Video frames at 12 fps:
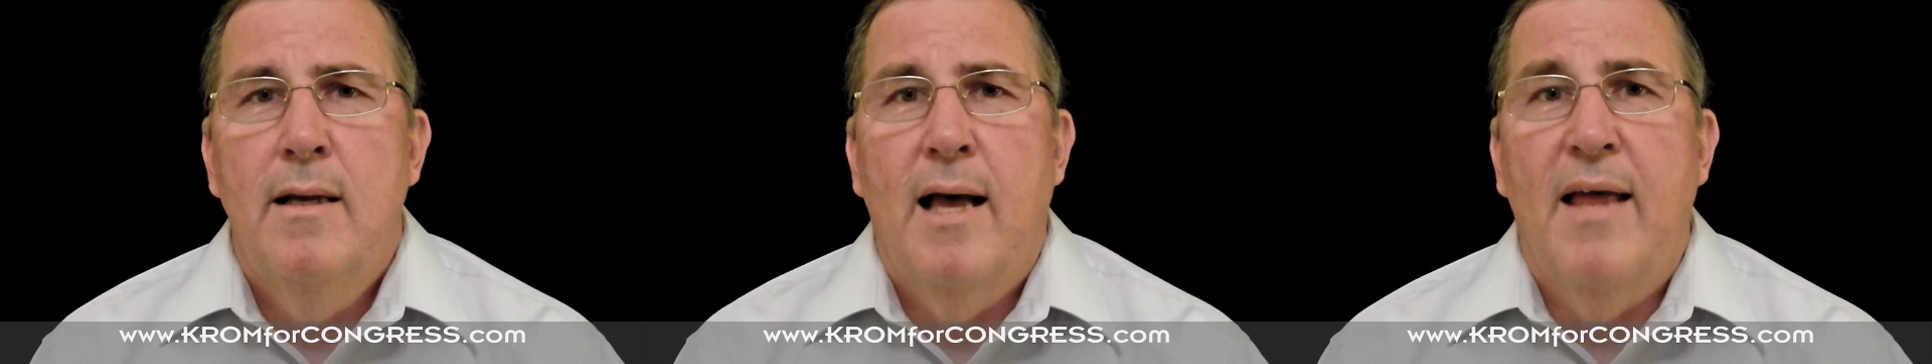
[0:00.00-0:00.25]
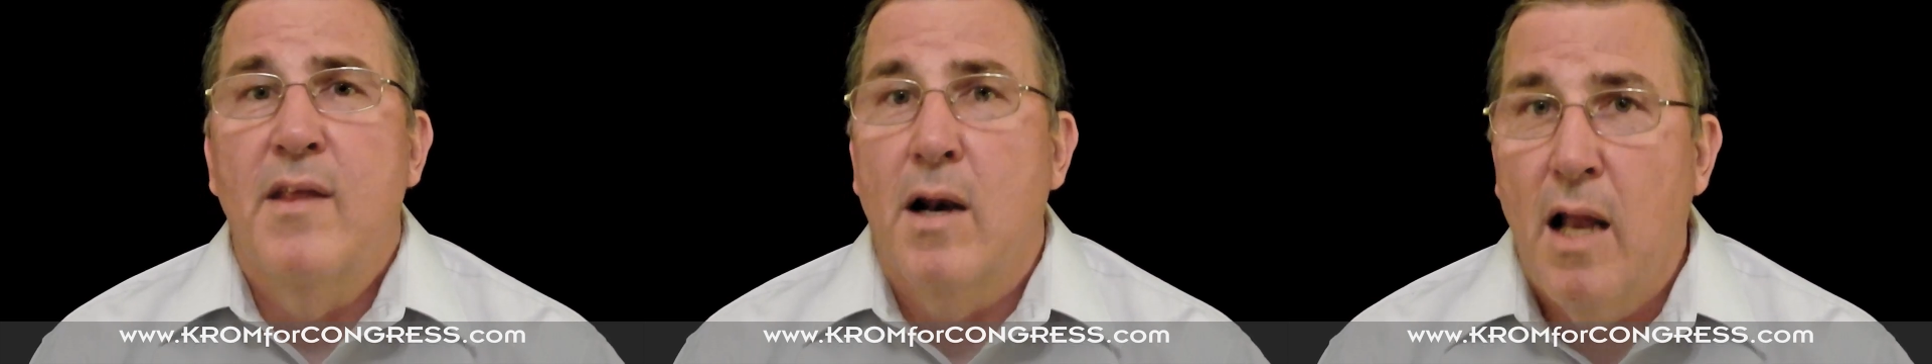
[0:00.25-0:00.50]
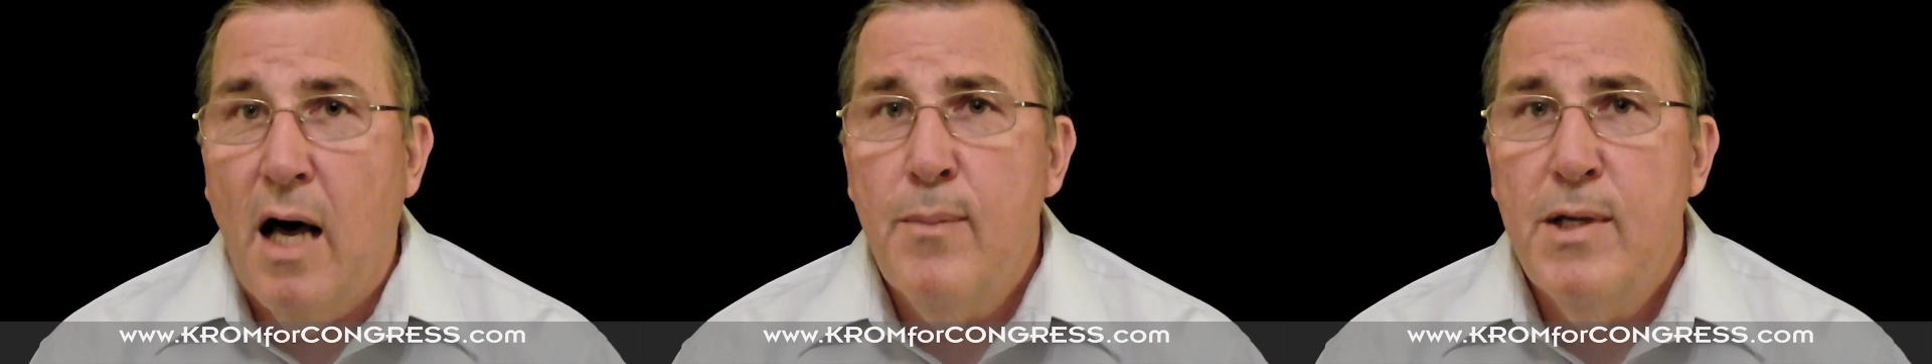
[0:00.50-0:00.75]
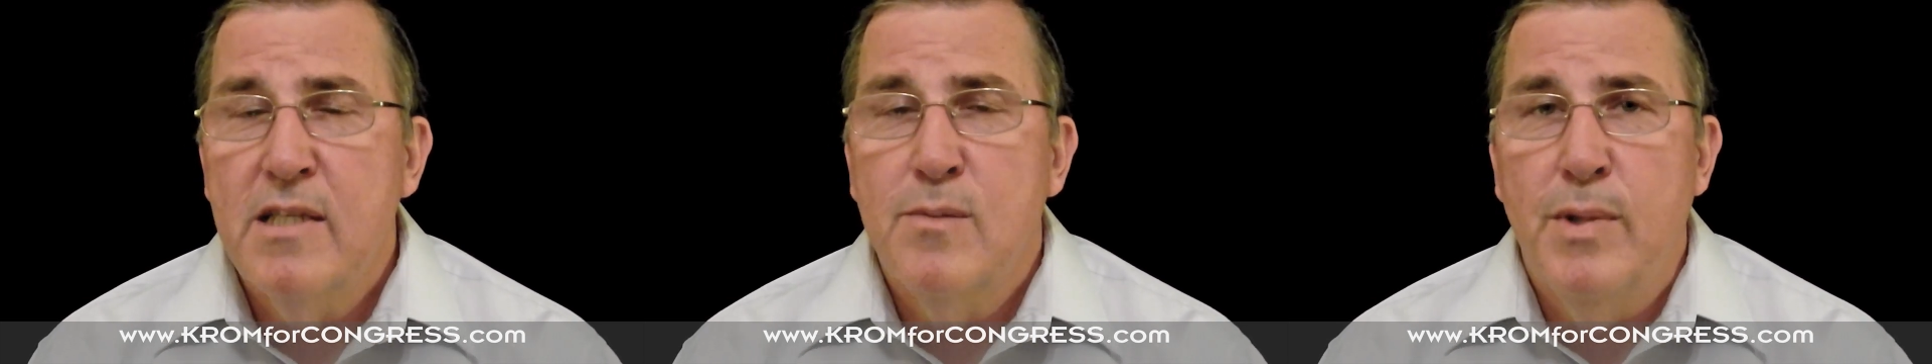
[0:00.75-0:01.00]
and the
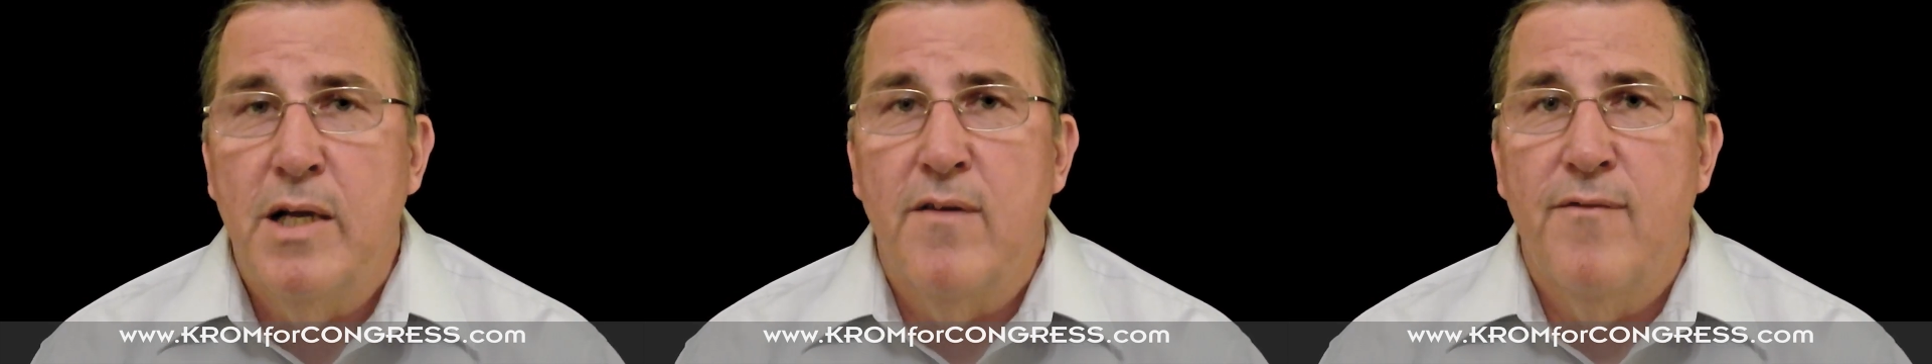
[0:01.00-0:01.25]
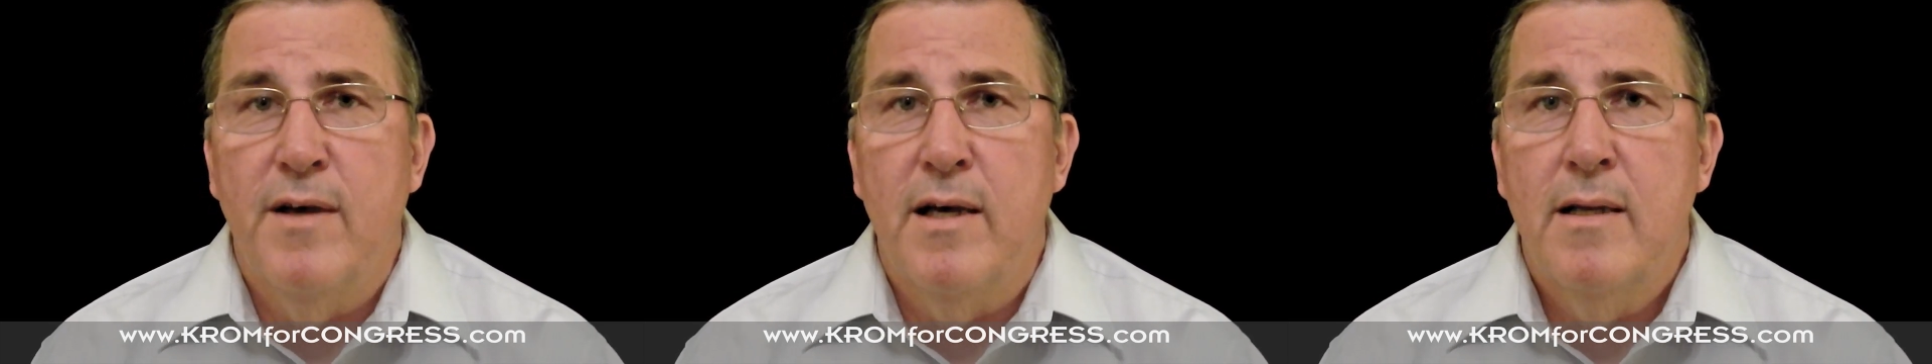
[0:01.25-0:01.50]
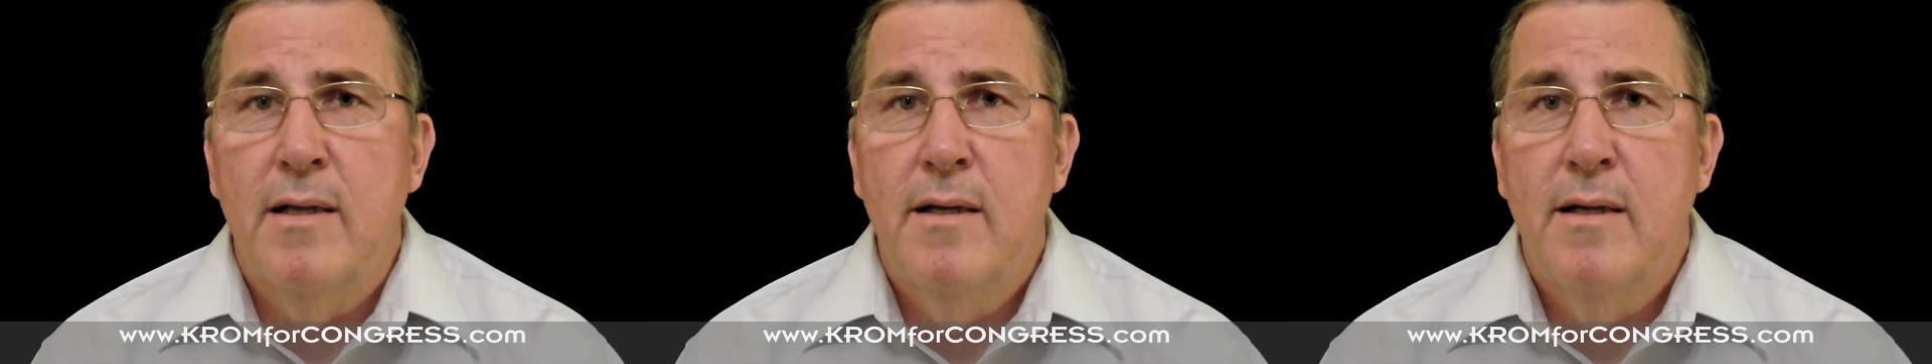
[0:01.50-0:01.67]
lobbyists benefit,